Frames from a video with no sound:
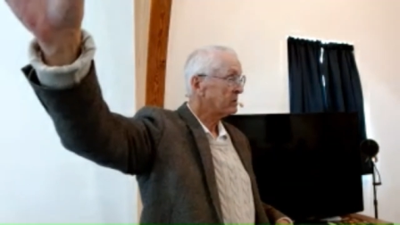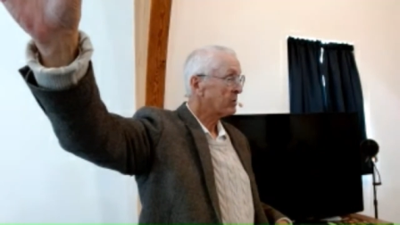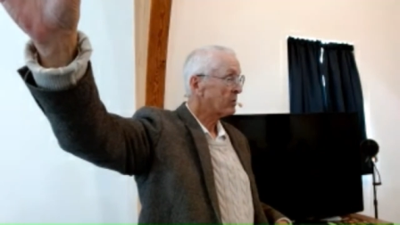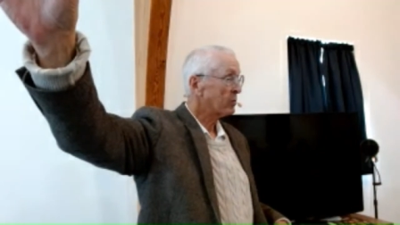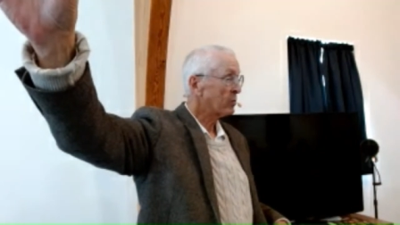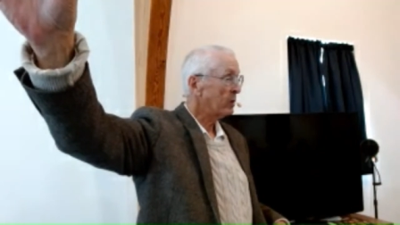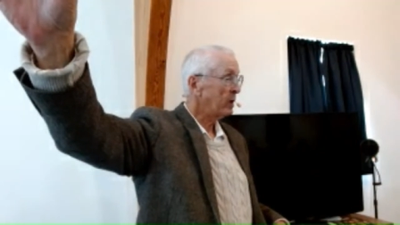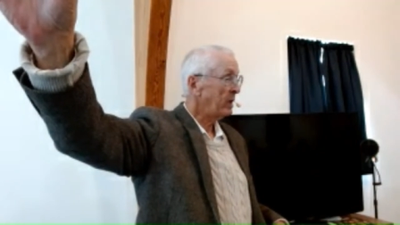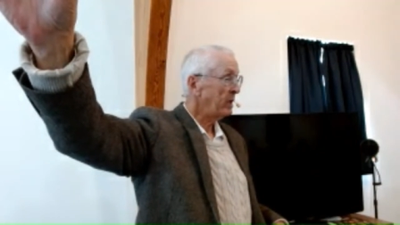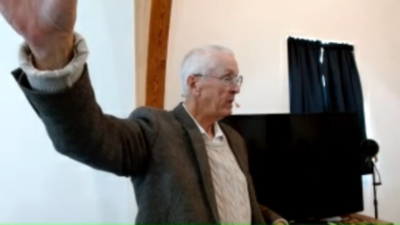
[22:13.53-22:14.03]

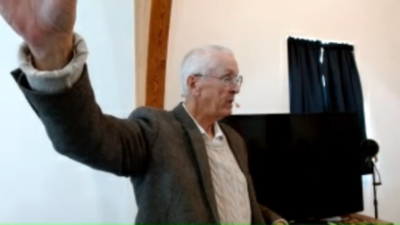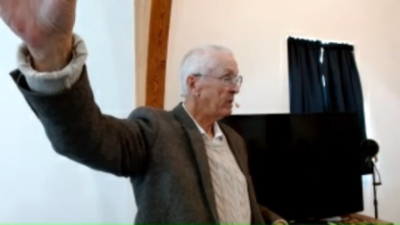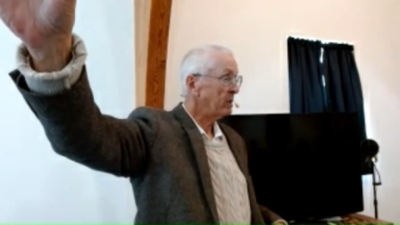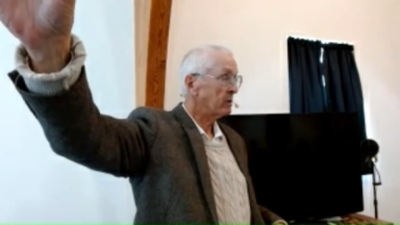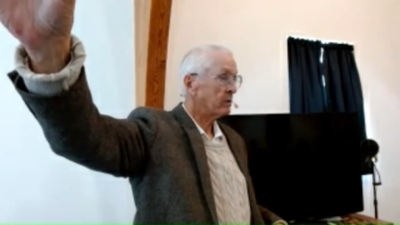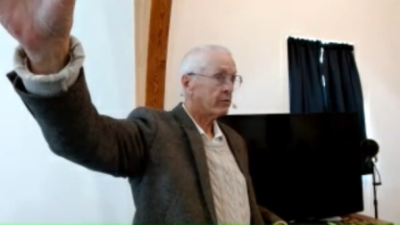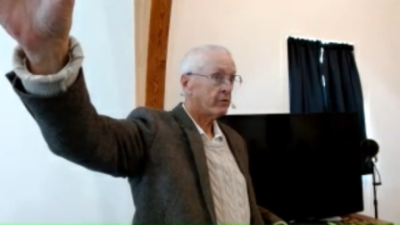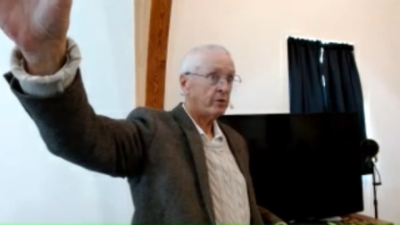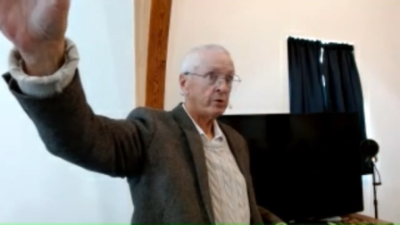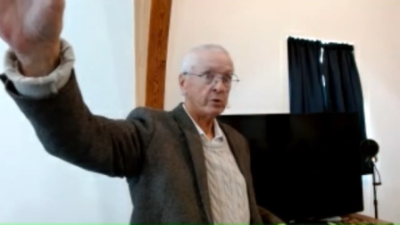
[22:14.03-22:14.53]
reading
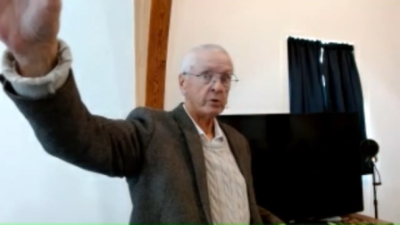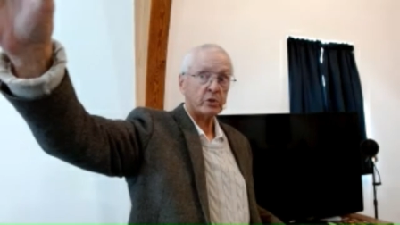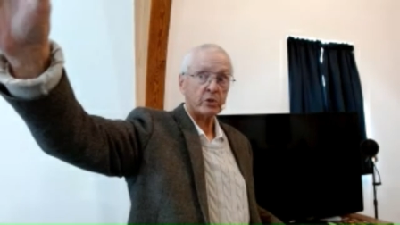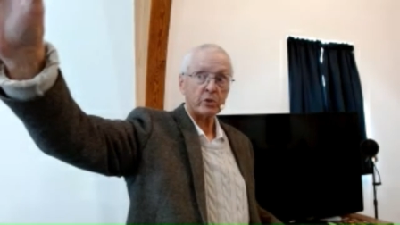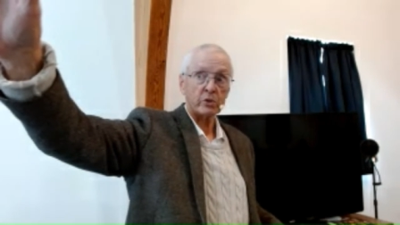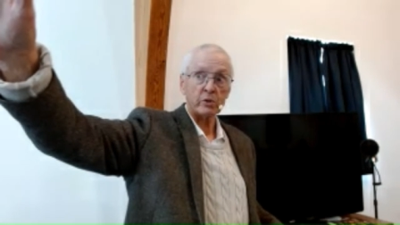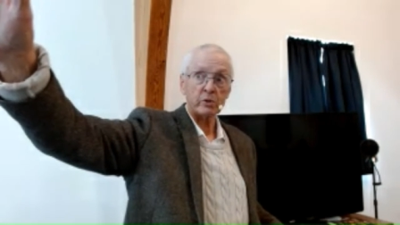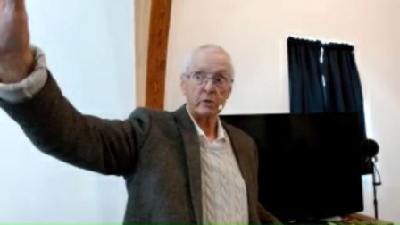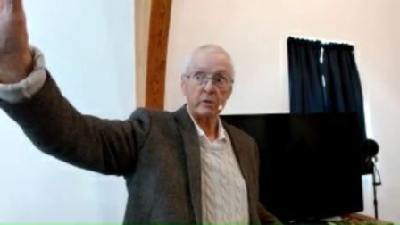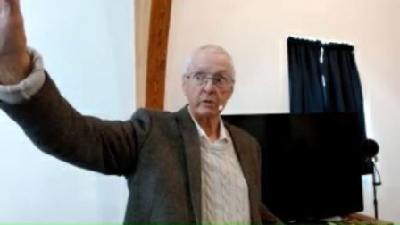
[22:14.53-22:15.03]
the
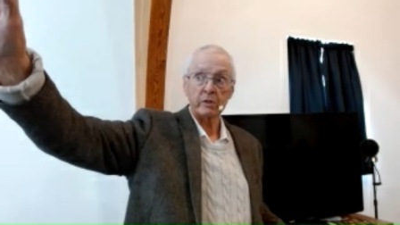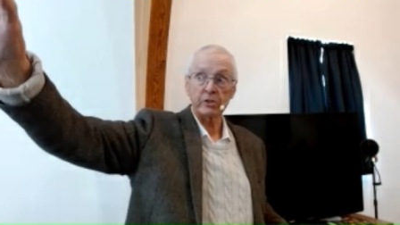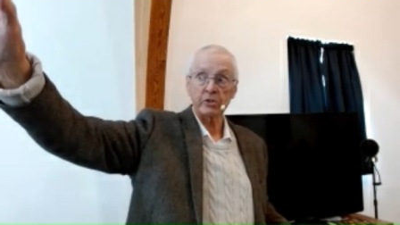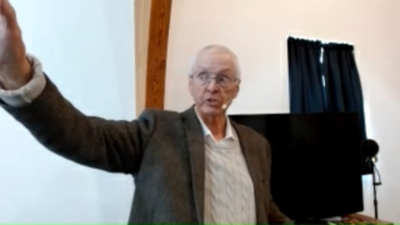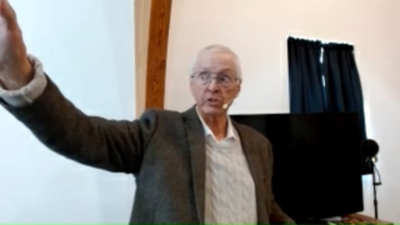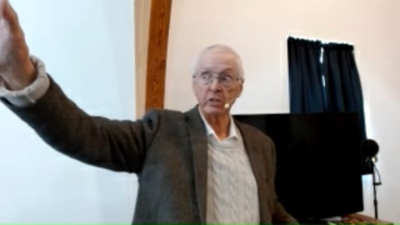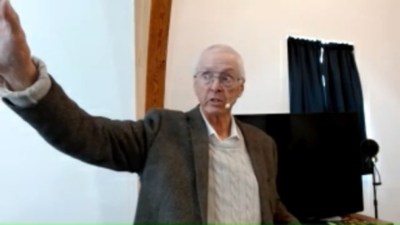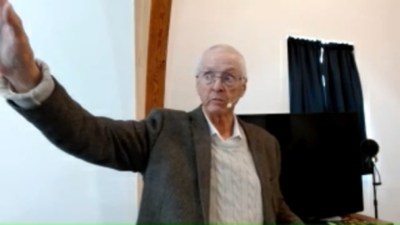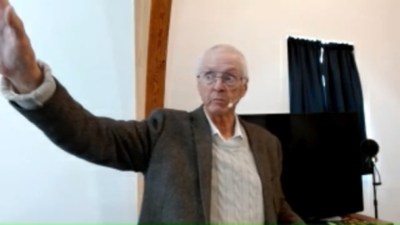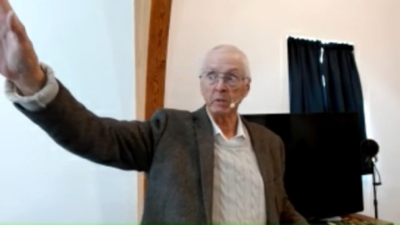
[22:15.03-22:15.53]
future and
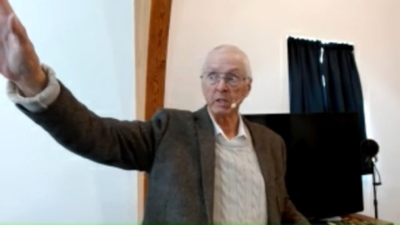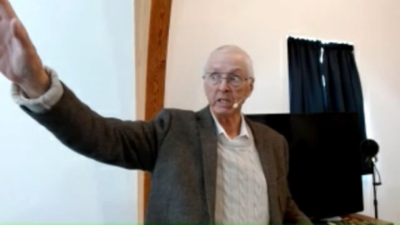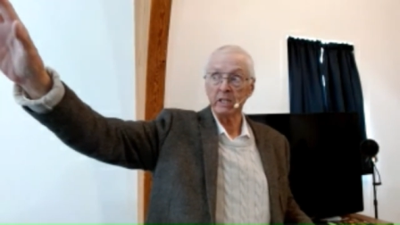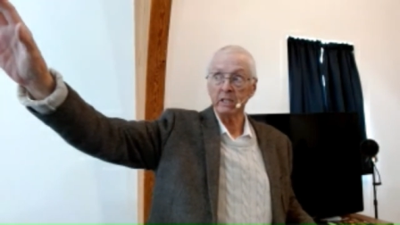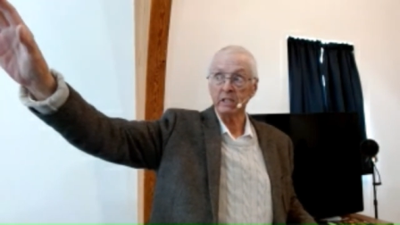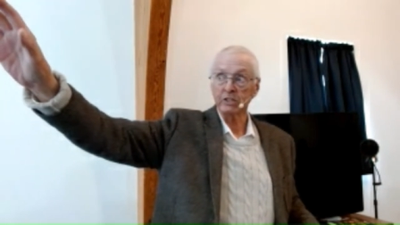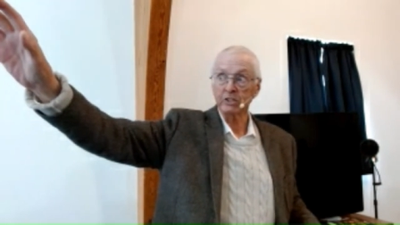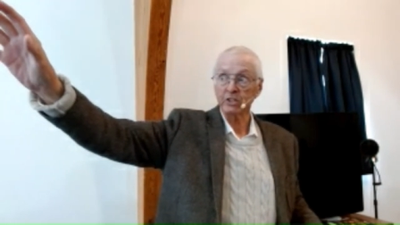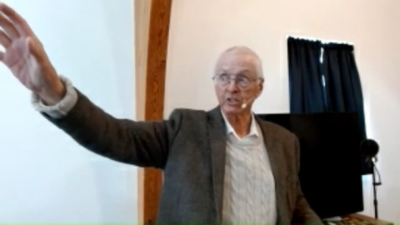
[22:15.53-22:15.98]
the and meanings